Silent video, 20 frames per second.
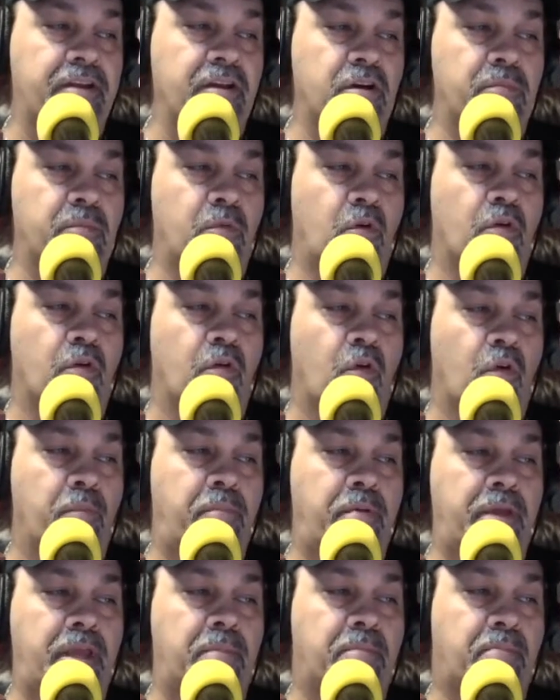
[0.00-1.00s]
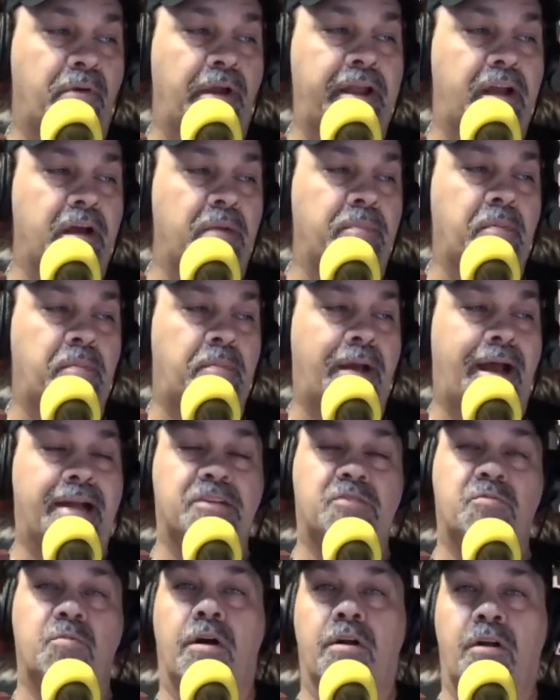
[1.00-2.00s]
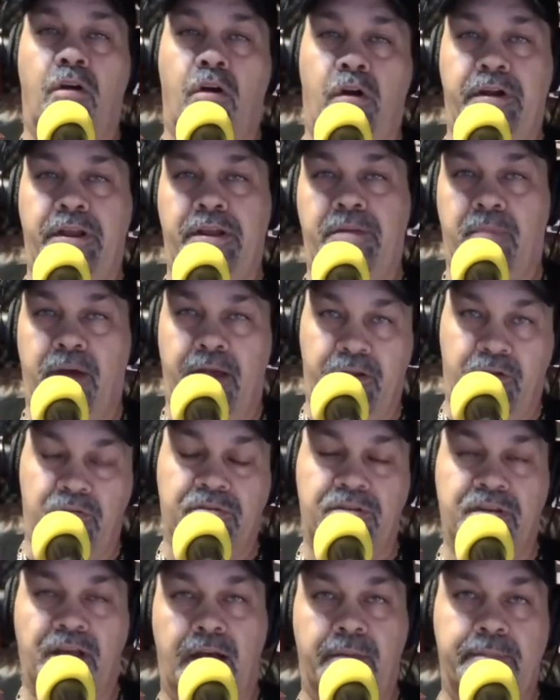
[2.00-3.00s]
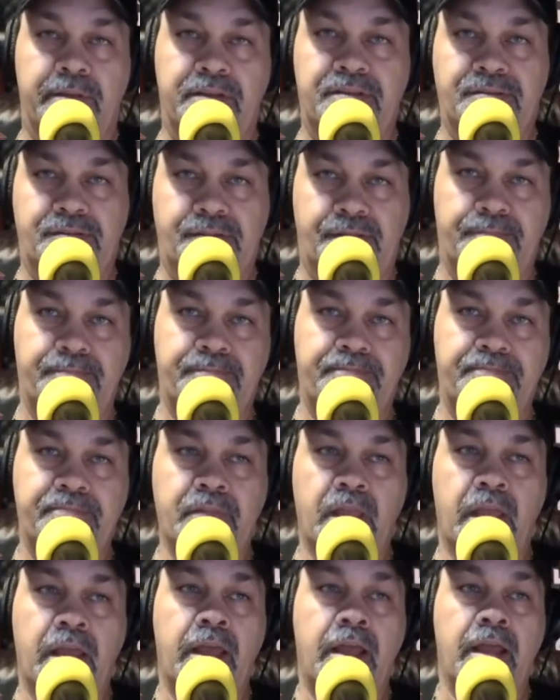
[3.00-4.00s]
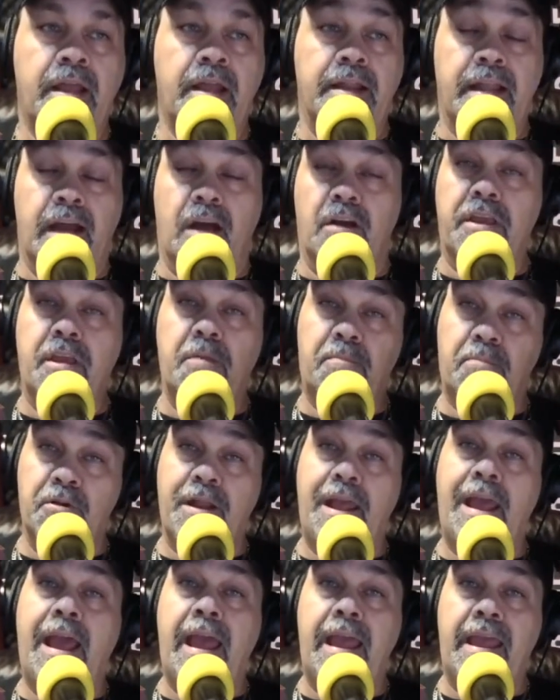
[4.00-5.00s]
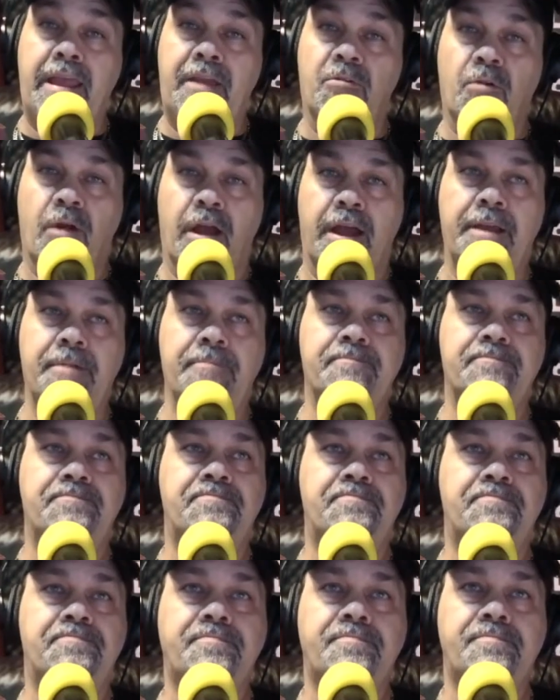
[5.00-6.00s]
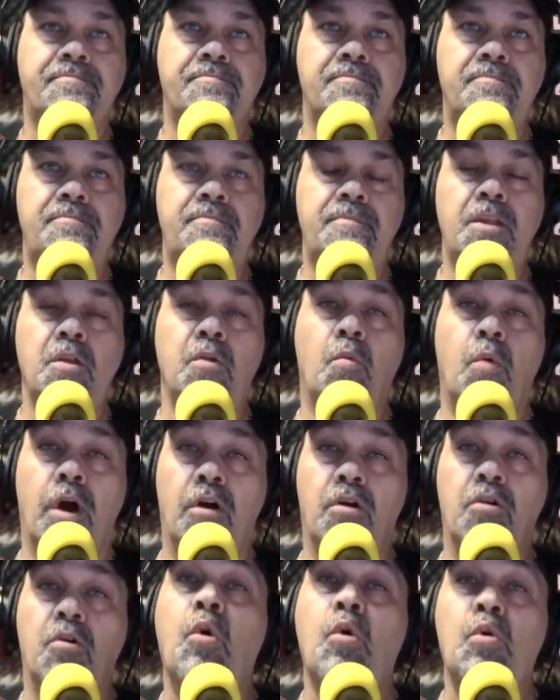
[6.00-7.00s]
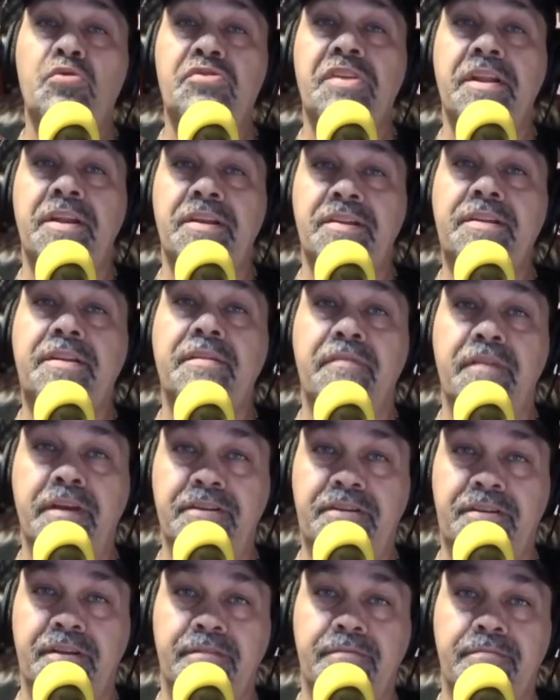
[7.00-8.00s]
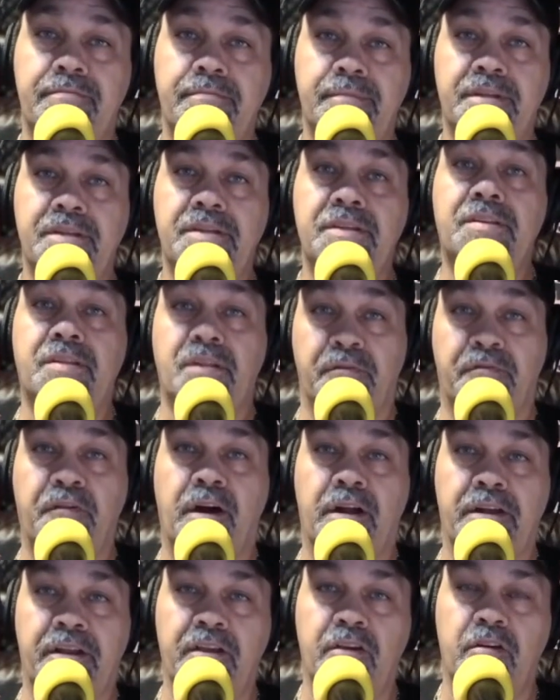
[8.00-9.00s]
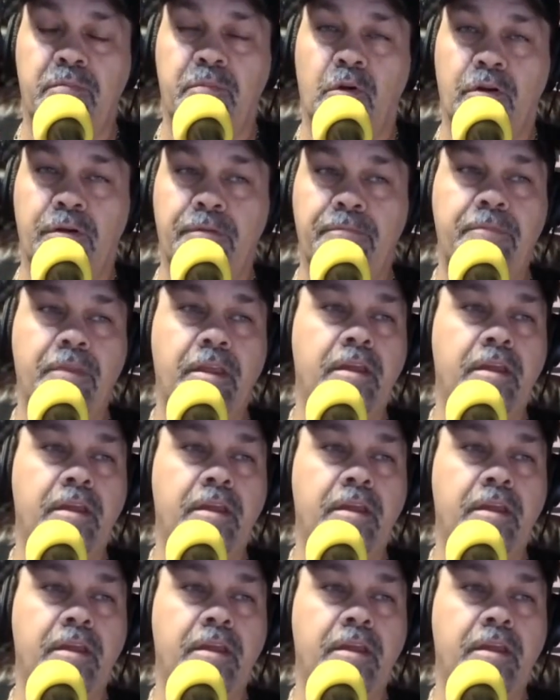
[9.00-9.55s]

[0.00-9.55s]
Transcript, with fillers: Gilmore, or B, break up a pass while guarding Michael Thomas? Now, he put A, right? Well, who's in his division? Stephon Gilmore.